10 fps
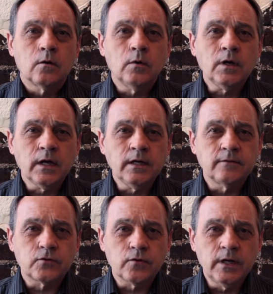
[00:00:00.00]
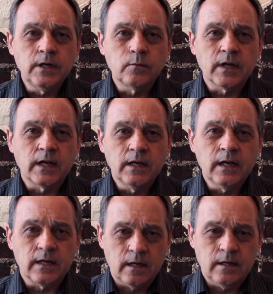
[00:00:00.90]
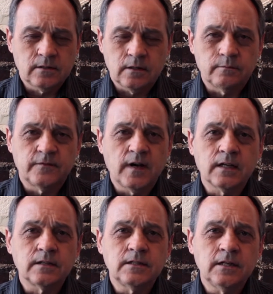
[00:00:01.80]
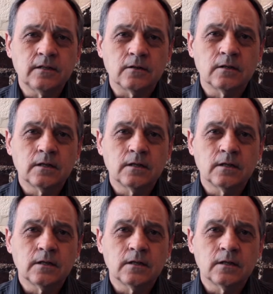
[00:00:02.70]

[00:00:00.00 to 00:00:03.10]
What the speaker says: What kind of training will I get as a volunteer?